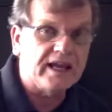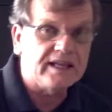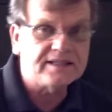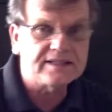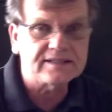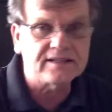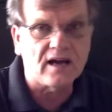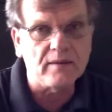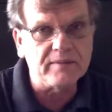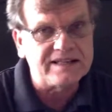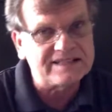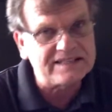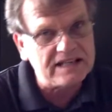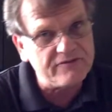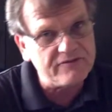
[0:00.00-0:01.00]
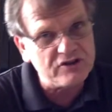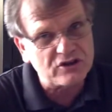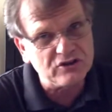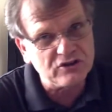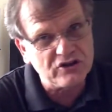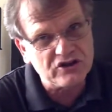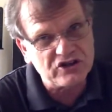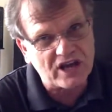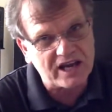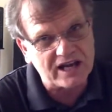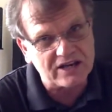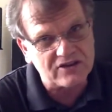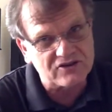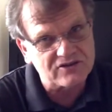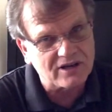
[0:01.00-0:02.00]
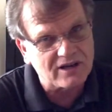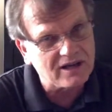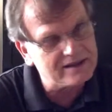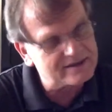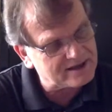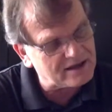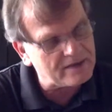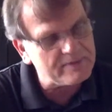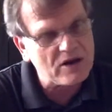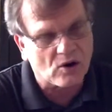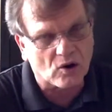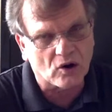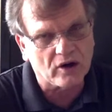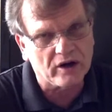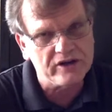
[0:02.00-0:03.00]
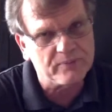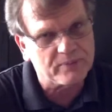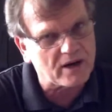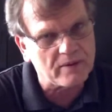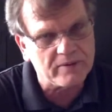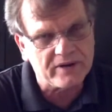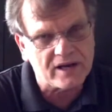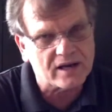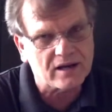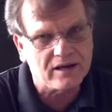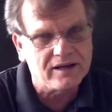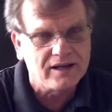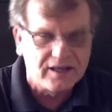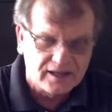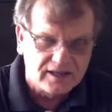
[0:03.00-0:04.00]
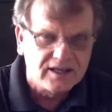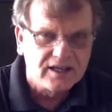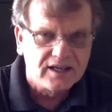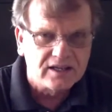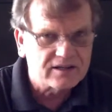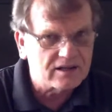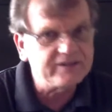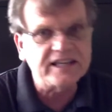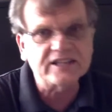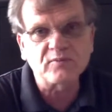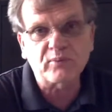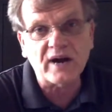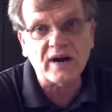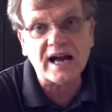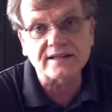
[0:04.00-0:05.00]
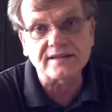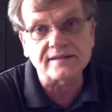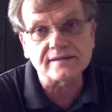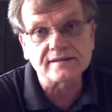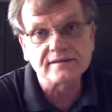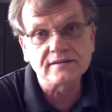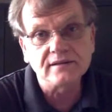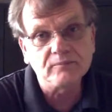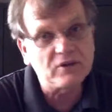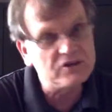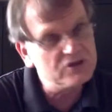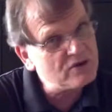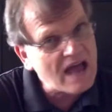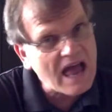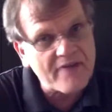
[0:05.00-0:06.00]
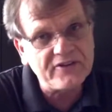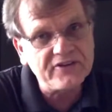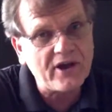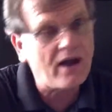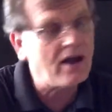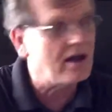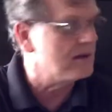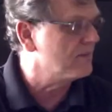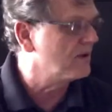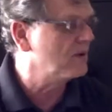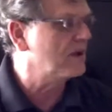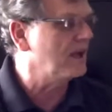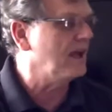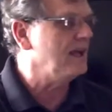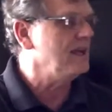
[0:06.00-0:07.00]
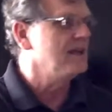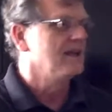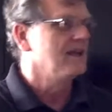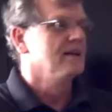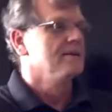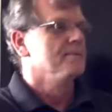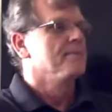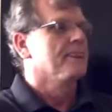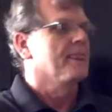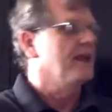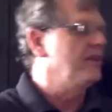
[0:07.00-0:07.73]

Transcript: it this time and see if you can do the change. It's going to be hard. You're probably not going to... It's going to take some practice, but you have the time, okay? It